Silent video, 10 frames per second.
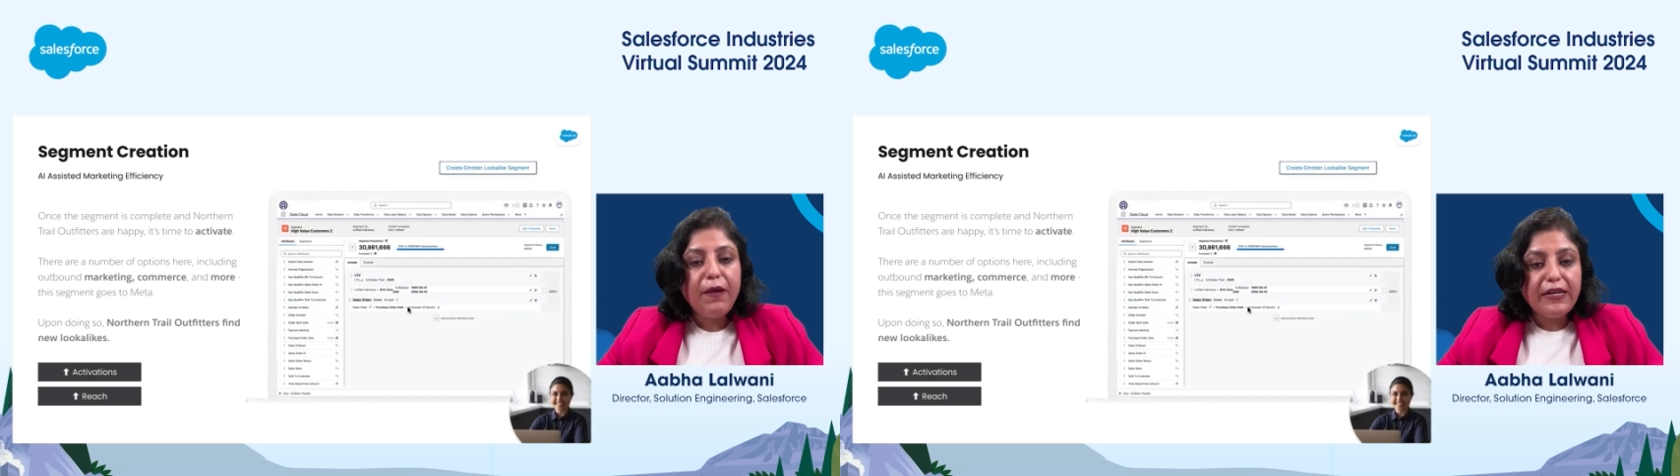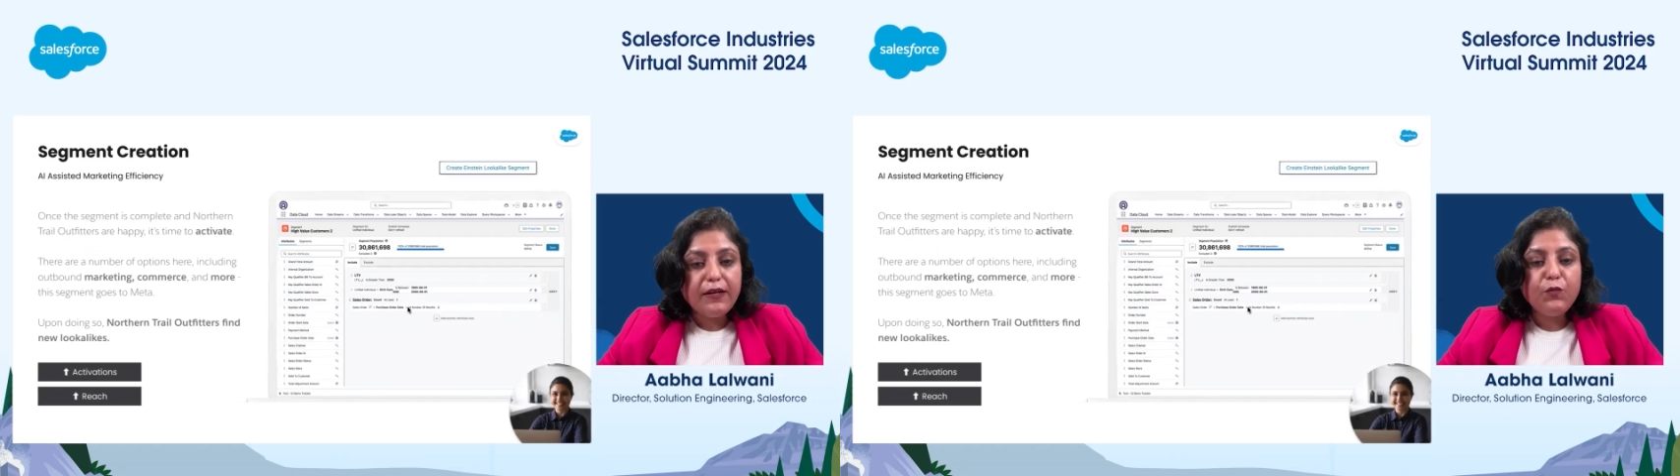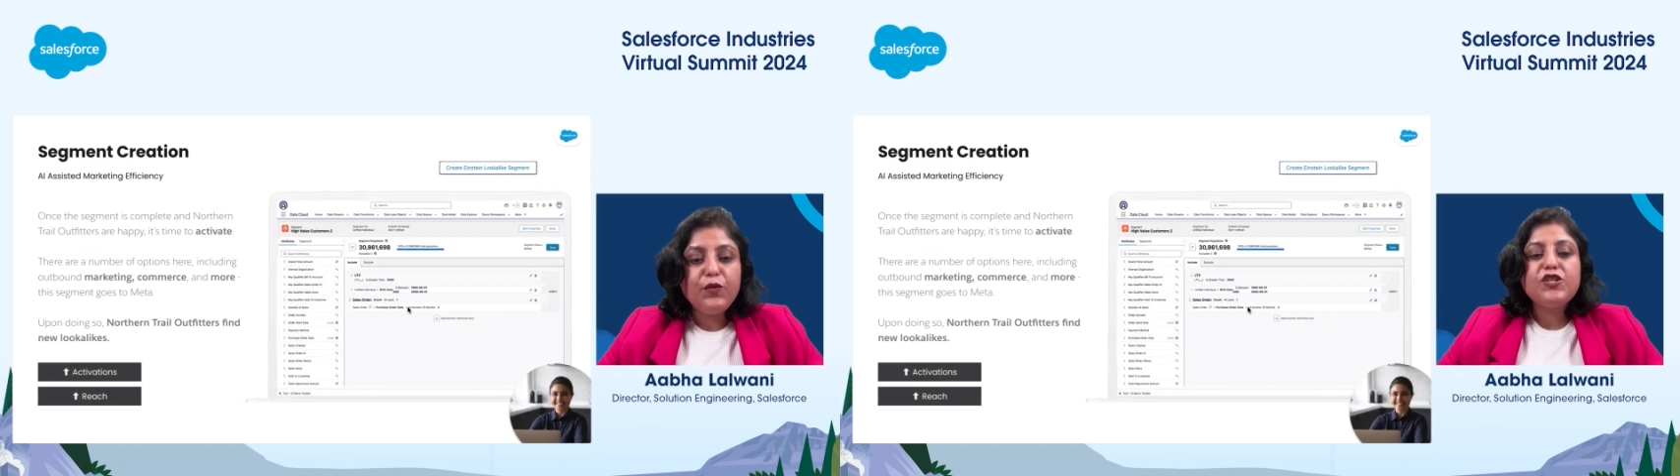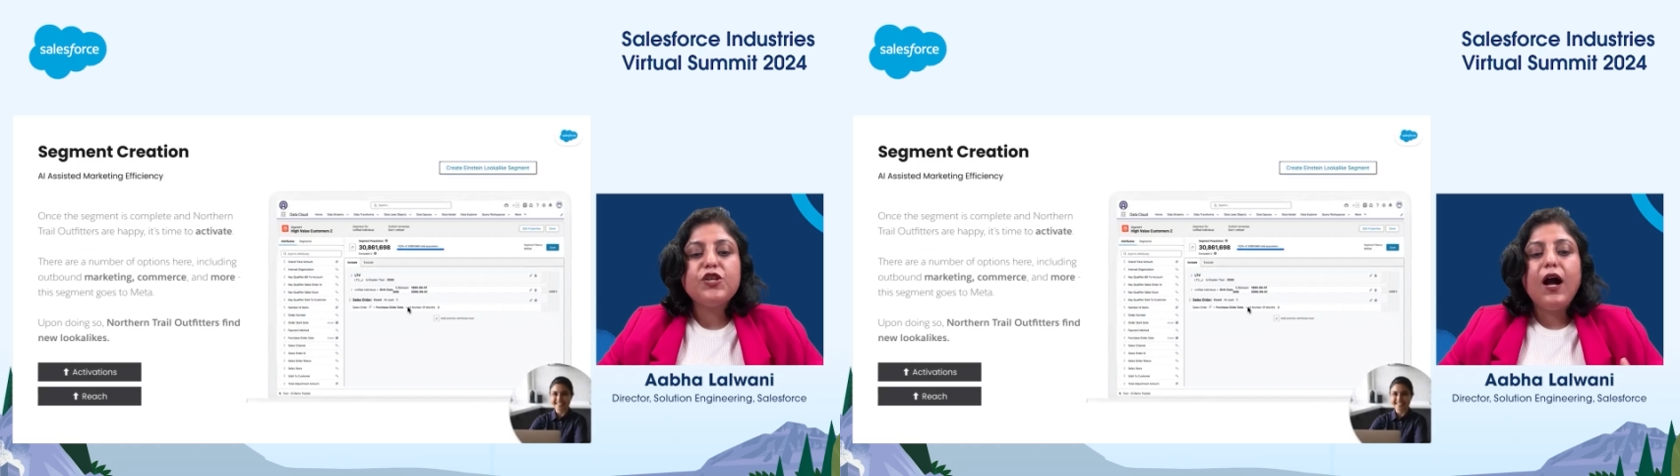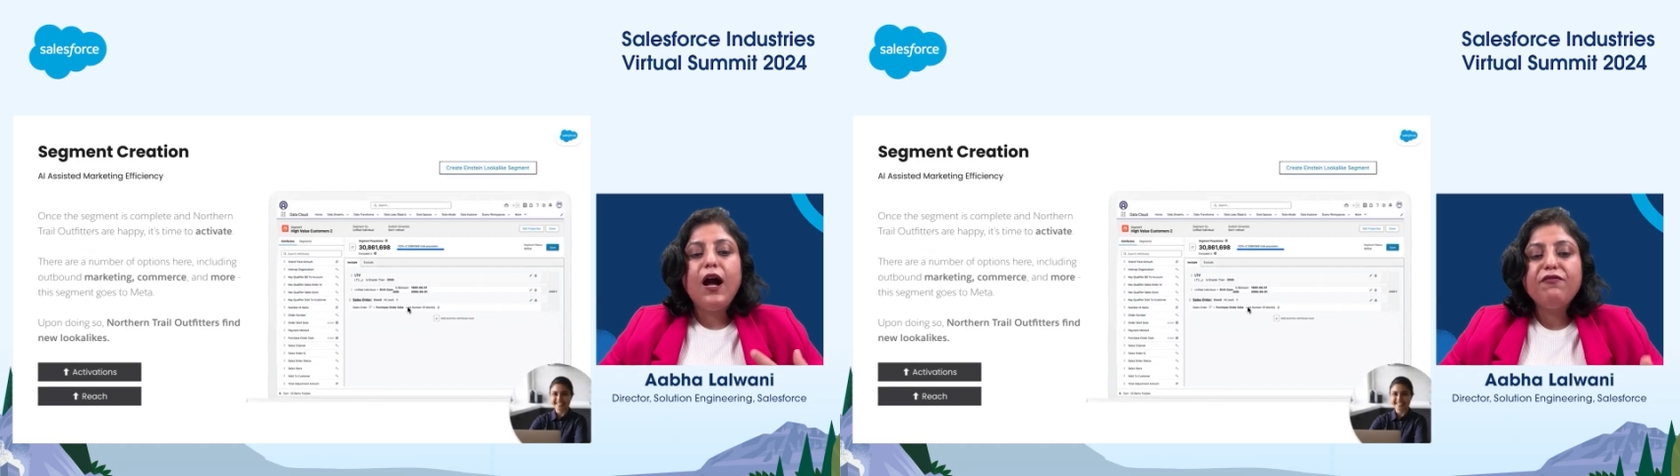Meta,
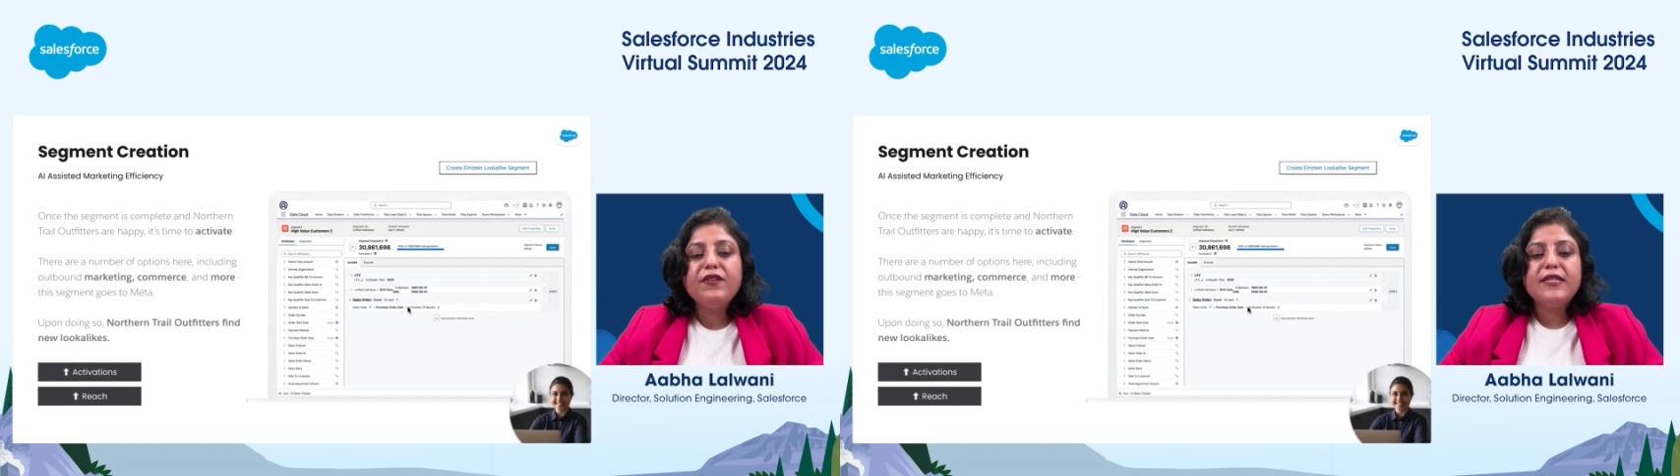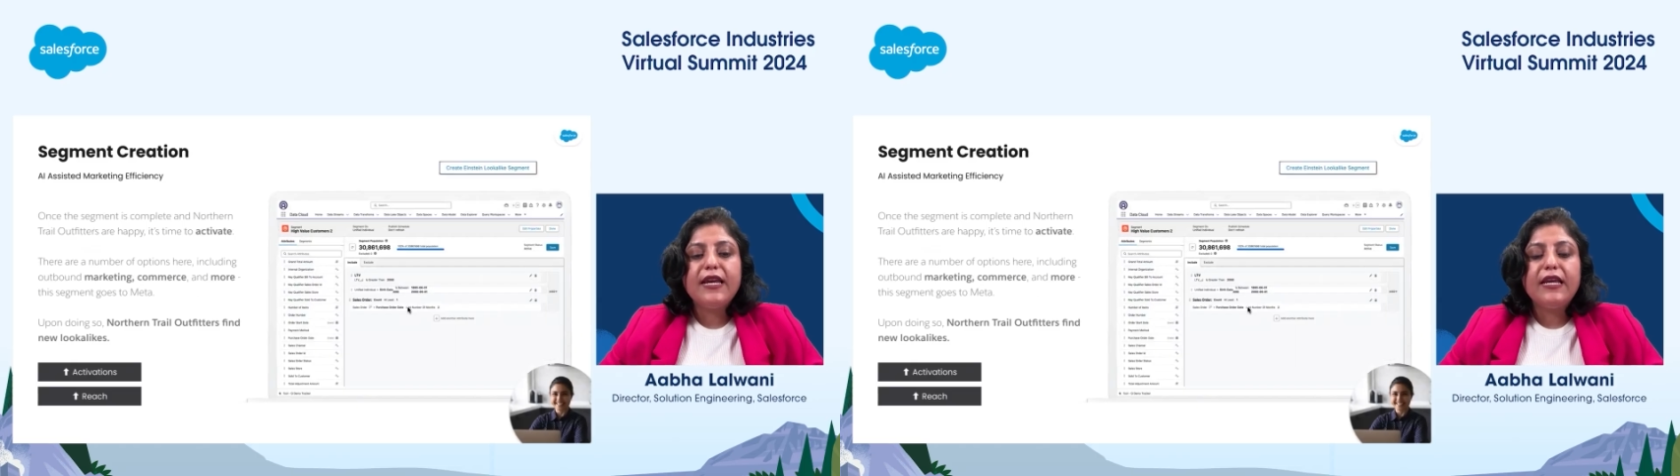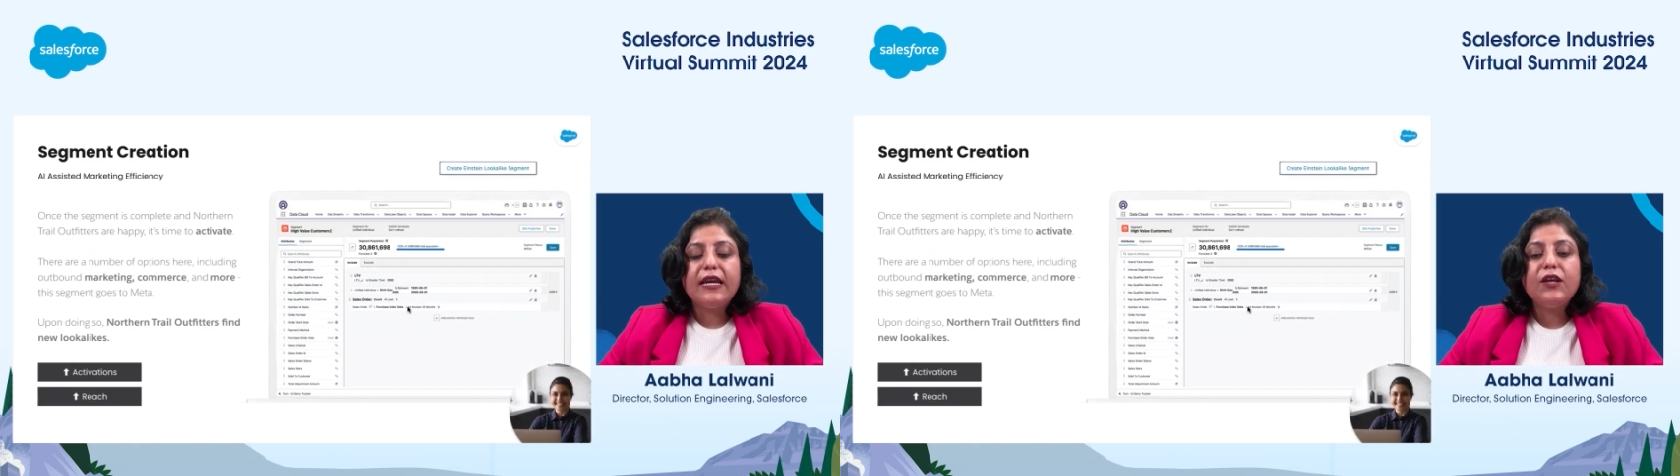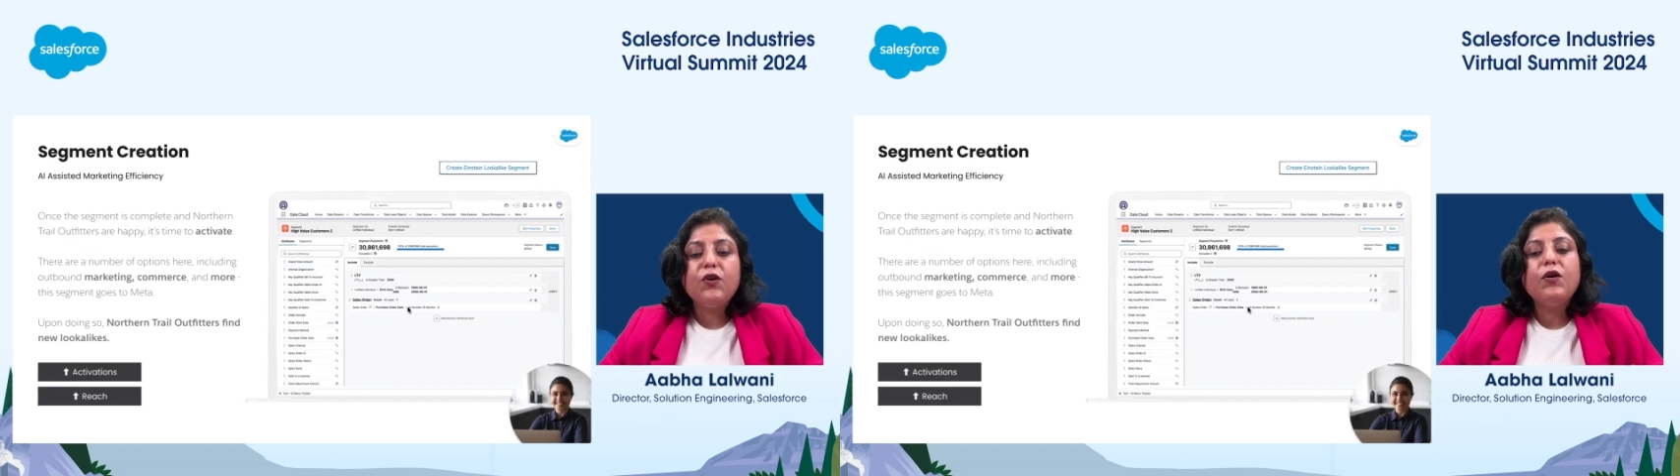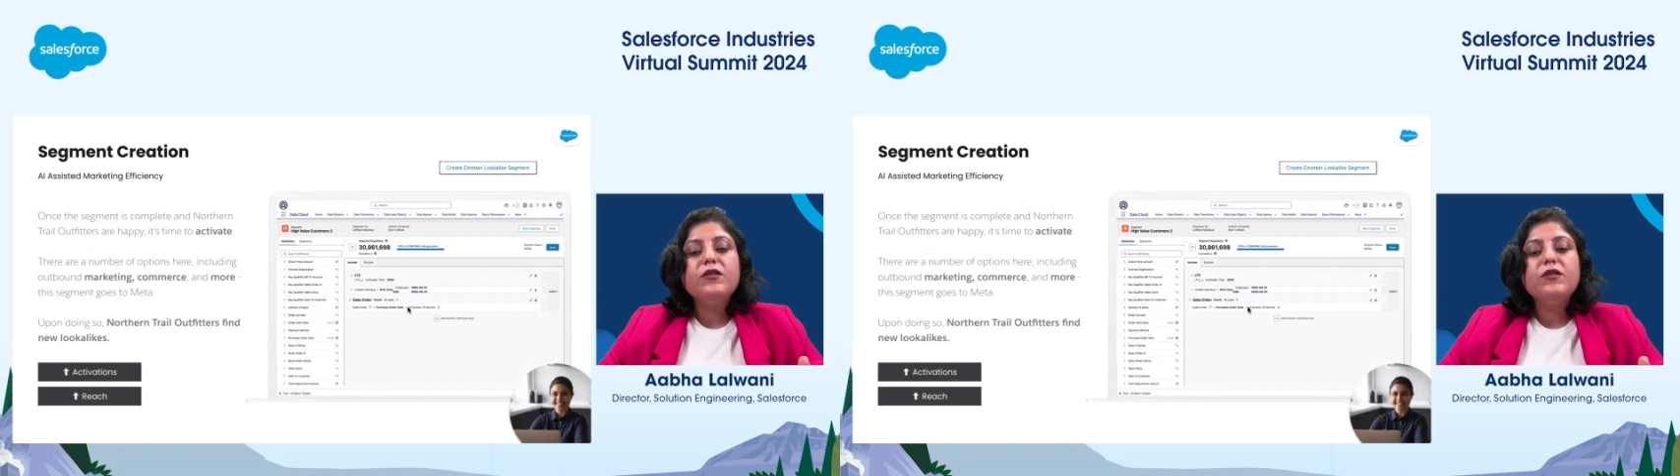which after sending it